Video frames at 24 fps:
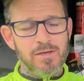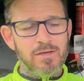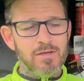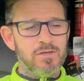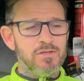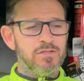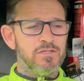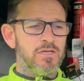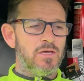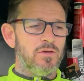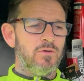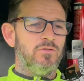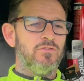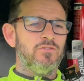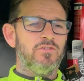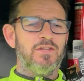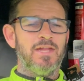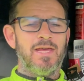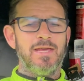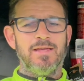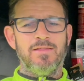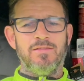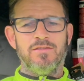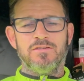So to
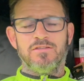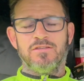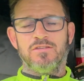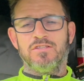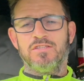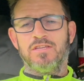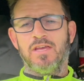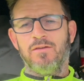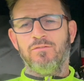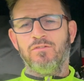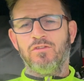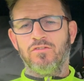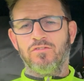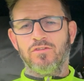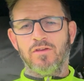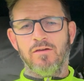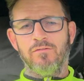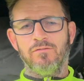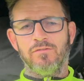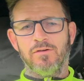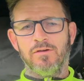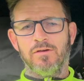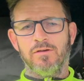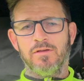date, this has saved us
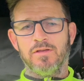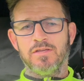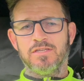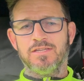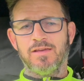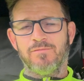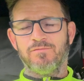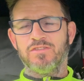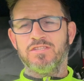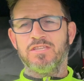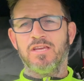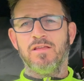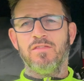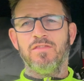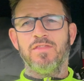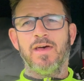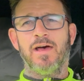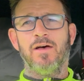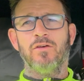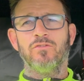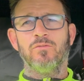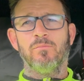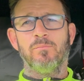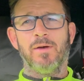over
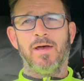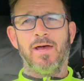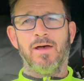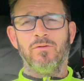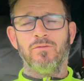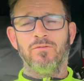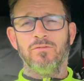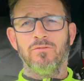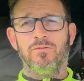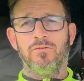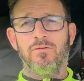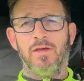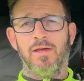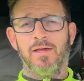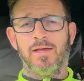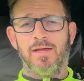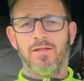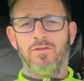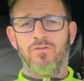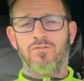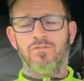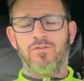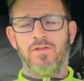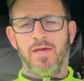£17,000
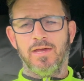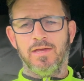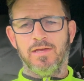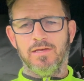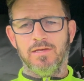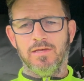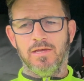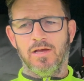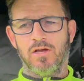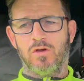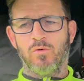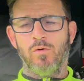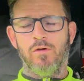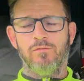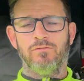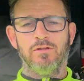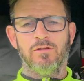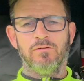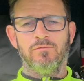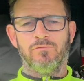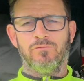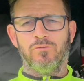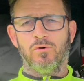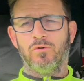against a
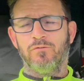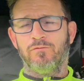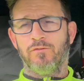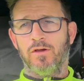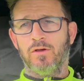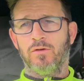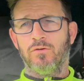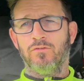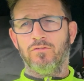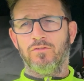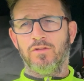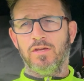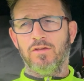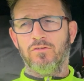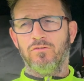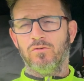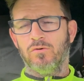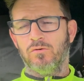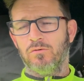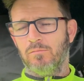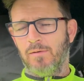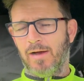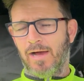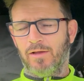equivalent Ford Focus
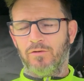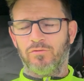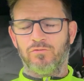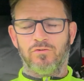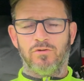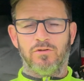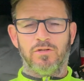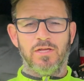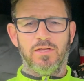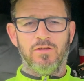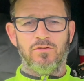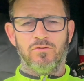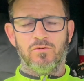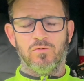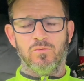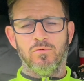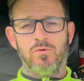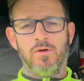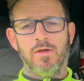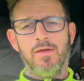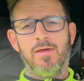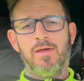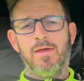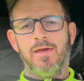diesel, Astra diesel
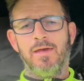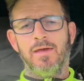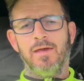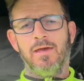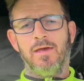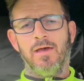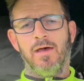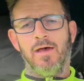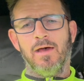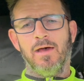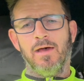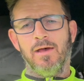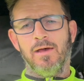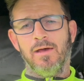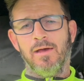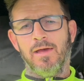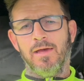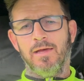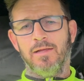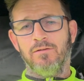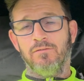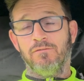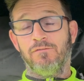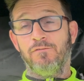
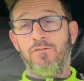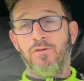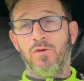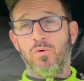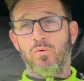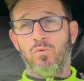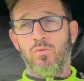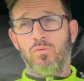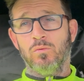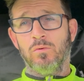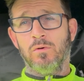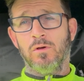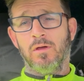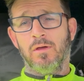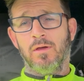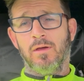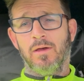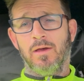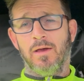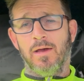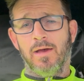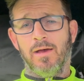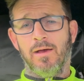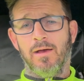in fuel.
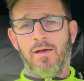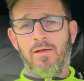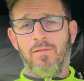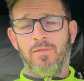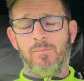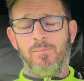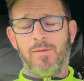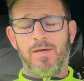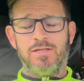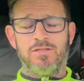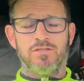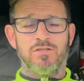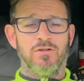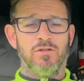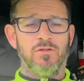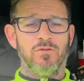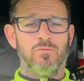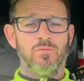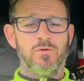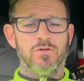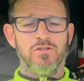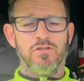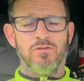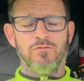And the
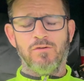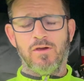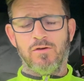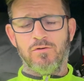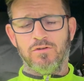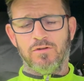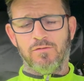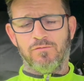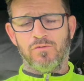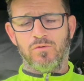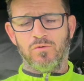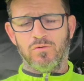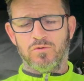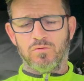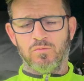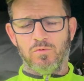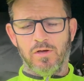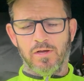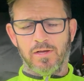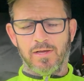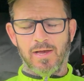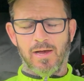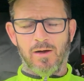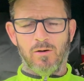maintenance, which is very difficult to
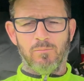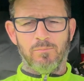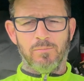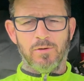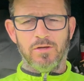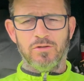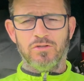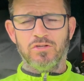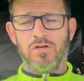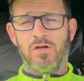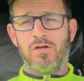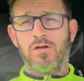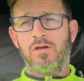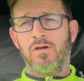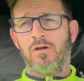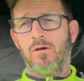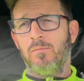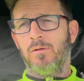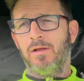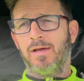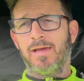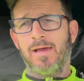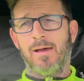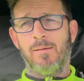work out, but chuck a
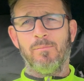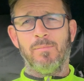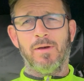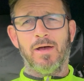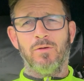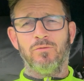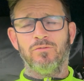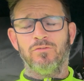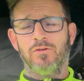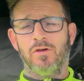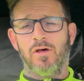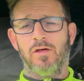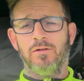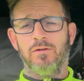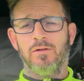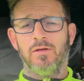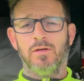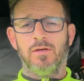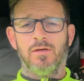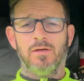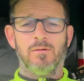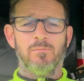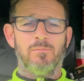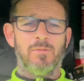couple of cam belts on,
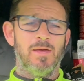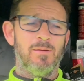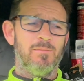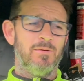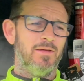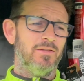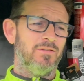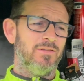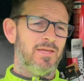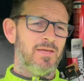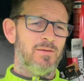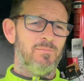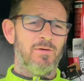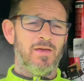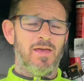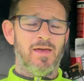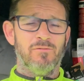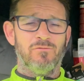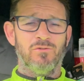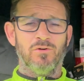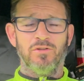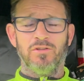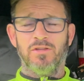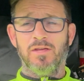maybe a
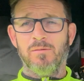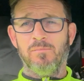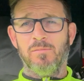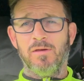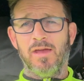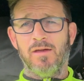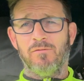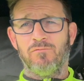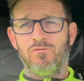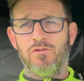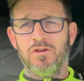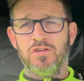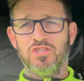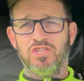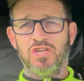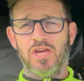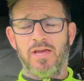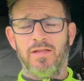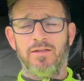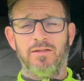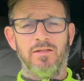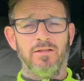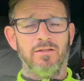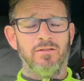DPF or a DPF
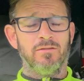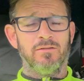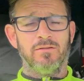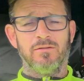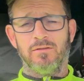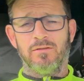regen, and